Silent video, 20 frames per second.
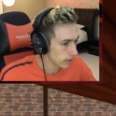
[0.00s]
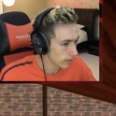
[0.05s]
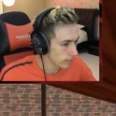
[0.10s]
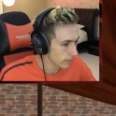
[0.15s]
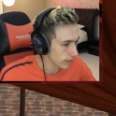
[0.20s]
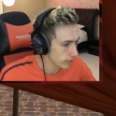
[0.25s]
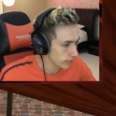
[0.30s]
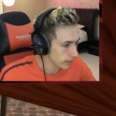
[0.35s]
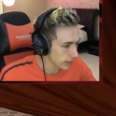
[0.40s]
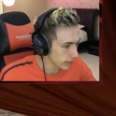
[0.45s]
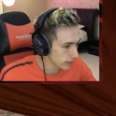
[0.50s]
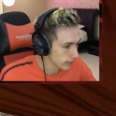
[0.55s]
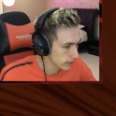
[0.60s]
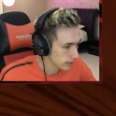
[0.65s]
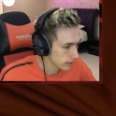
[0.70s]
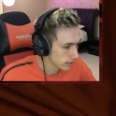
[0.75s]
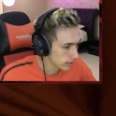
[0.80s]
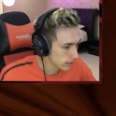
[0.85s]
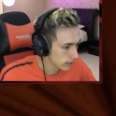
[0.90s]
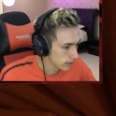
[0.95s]
I found it.
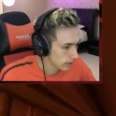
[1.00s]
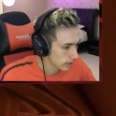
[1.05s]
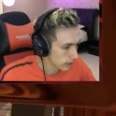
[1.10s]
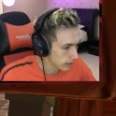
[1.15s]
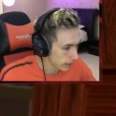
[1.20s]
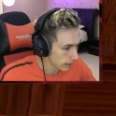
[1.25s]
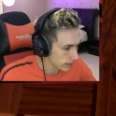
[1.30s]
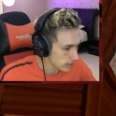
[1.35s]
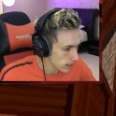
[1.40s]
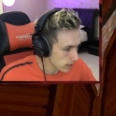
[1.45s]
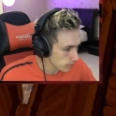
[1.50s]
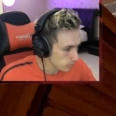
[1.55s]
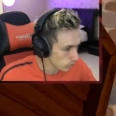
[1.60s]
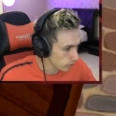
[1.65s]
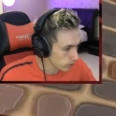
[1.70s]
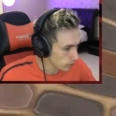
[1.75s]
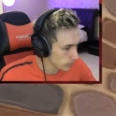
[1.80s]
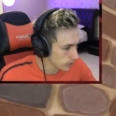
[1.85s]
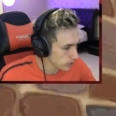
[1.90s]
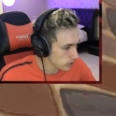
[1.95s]
Where is okay, it? Okay, team.
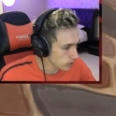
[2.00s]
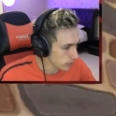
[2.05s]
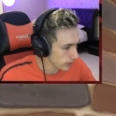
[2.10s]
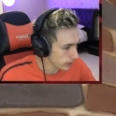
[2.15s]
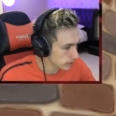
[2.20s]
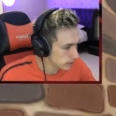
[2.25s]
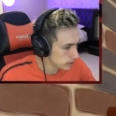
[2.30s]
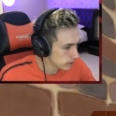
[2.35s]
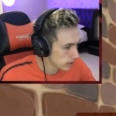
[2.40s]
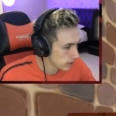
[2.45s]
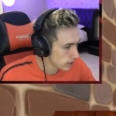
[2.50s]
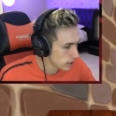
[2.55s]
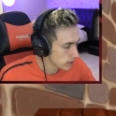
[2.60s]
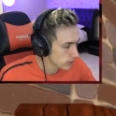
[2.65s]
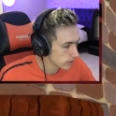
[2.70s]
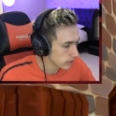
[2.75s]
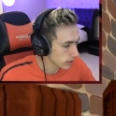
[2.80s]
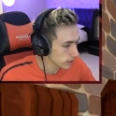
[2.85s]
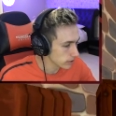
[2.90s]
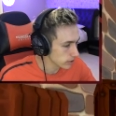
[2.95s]
What you want to do is
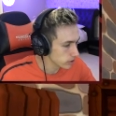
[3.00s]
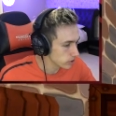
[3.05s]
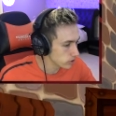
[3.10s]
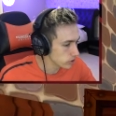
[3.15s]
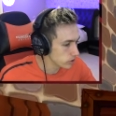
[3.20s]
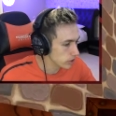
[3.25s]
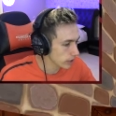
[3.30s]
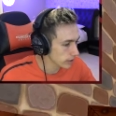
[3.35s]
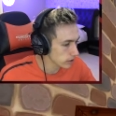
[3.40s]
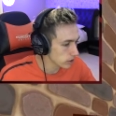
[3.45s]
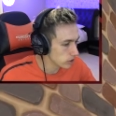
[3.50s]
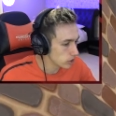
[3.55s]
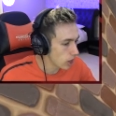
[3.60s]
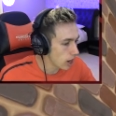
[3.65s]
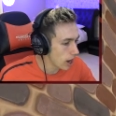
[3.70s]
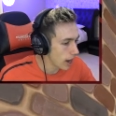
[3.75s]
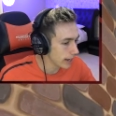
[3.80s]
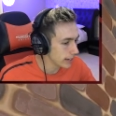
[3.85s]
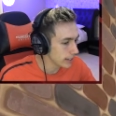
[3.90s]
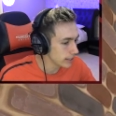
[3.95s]
there's a there's a
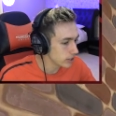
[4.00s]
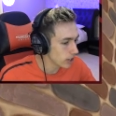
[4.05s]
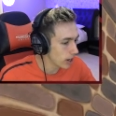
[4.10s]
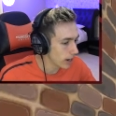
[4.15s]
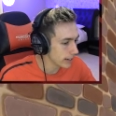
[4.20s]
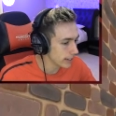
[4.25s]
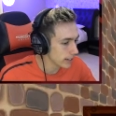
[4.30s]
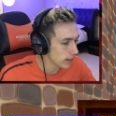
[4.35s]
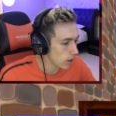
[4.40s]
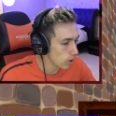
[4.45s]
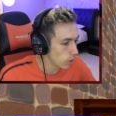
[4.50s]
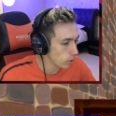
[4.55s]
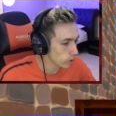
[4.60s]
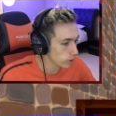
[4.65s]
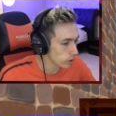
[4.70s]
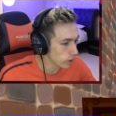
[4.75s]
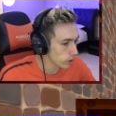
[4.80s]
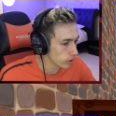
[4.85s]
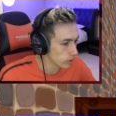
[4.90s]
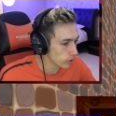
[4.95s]
tiny tiny
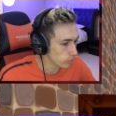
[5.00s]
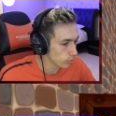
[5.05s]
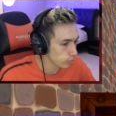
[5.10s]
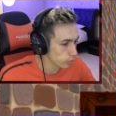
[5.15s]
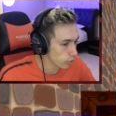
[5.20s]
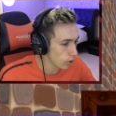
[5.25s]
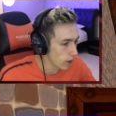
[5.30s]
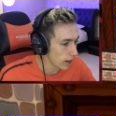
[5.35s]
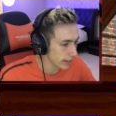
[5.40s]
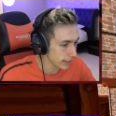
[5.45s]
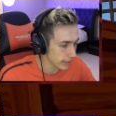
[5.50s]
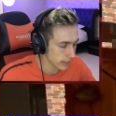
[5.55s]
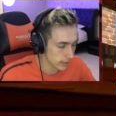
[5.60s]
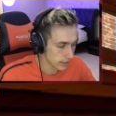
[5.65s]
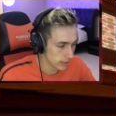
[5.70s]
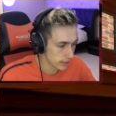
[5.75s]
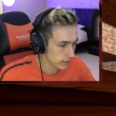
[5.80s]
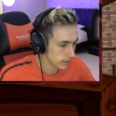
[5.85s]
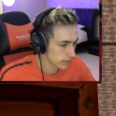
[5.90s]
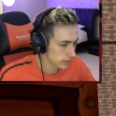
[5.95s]
hole on the right.
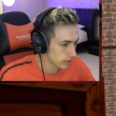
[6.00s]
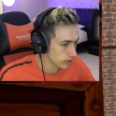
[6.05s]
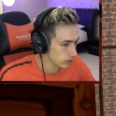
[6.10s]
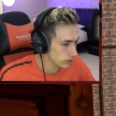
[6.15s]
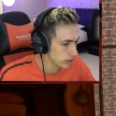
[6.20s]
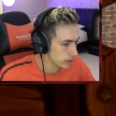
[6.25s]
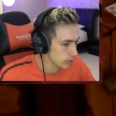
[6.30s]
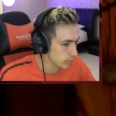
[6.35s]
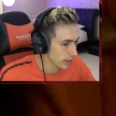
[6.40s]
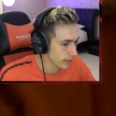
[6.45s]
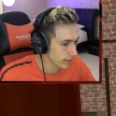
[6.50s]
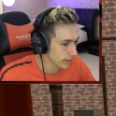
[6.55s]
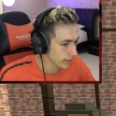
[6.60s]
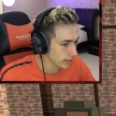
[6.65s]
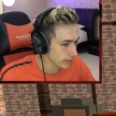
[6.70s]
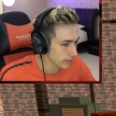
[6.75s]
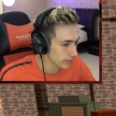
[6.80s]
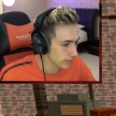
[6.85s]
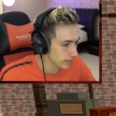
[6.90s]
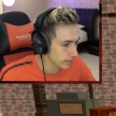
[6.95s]
Can you see oh, where
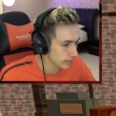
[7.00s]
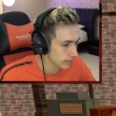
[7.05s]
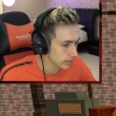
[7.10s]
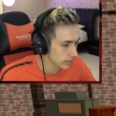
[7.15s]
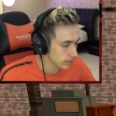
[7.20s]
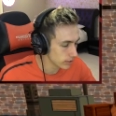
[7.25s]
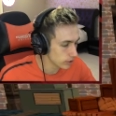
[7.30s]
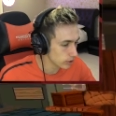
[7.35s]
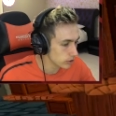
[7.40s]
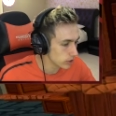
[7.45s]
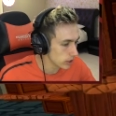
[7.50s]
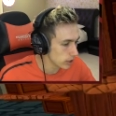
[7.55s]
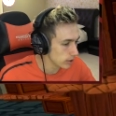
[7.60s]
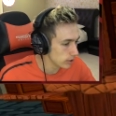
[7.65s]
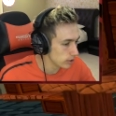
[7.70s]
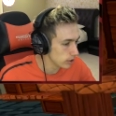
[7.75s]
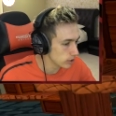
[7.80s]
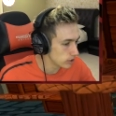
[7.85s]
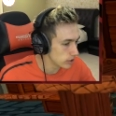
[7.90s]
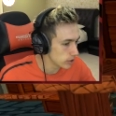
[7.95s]
the you
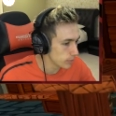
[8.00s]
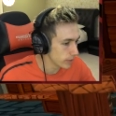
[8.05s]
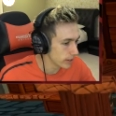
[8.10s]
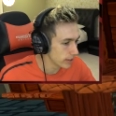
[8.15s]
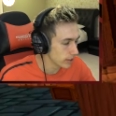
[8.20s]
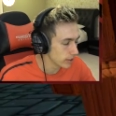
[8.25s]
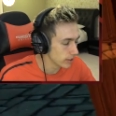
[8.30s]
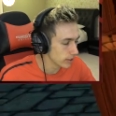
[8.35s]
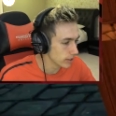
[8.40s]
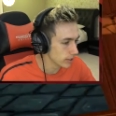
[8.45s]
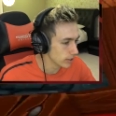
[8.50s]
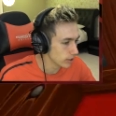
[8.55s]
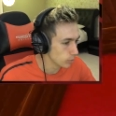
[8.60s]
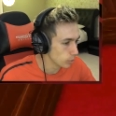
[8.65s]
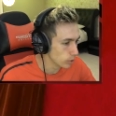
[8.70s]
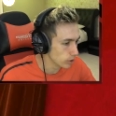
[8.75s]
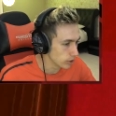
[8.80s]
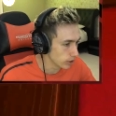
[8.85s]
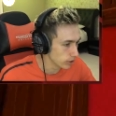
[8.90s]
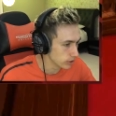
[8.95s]
see, you see where the the
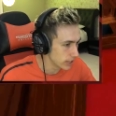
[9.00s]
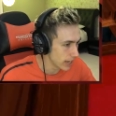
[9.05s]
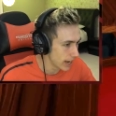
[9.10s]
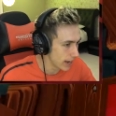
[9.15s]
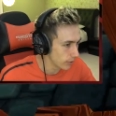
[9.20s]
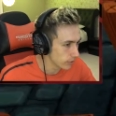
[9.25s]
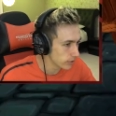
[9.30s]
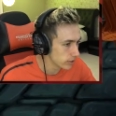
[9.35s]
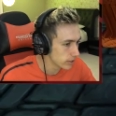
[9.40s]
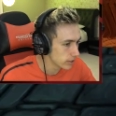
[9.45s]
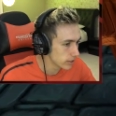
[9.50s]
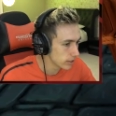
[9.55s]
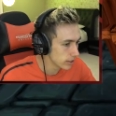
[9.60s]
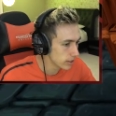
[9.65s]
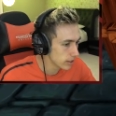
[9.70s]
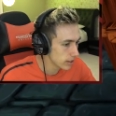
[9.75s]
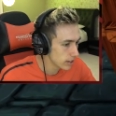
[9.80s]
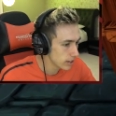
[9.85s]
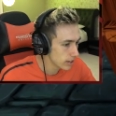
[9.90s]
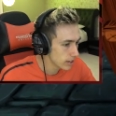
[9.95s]
wood goes down.
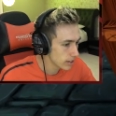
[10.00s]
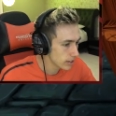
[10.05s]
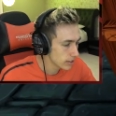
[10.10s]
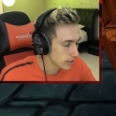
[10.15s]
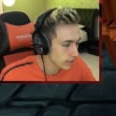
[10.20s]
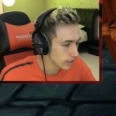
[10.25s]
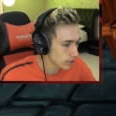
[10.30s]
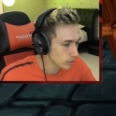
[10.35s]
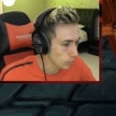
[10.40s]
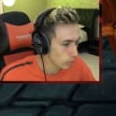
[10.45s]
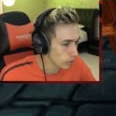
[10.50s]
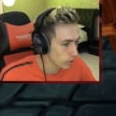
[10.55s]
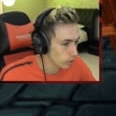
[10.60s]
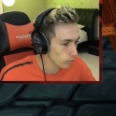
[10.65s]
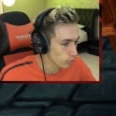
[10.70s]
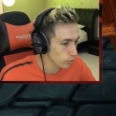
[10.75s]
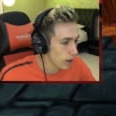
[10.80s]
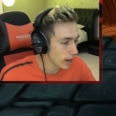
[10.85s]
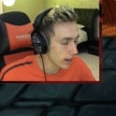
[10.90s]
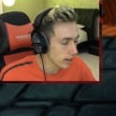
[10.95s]
There's one on
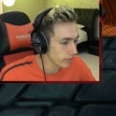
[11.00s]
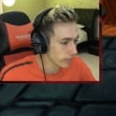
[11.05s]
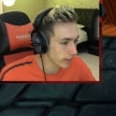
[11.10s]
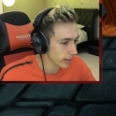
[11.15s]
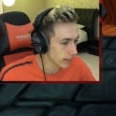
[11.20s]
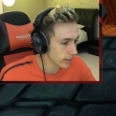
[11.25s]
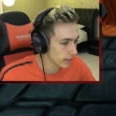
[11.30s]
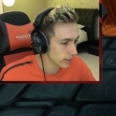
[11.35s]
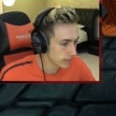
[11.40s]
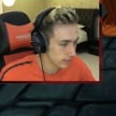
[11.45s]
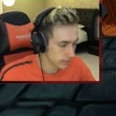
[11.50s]
the right of it.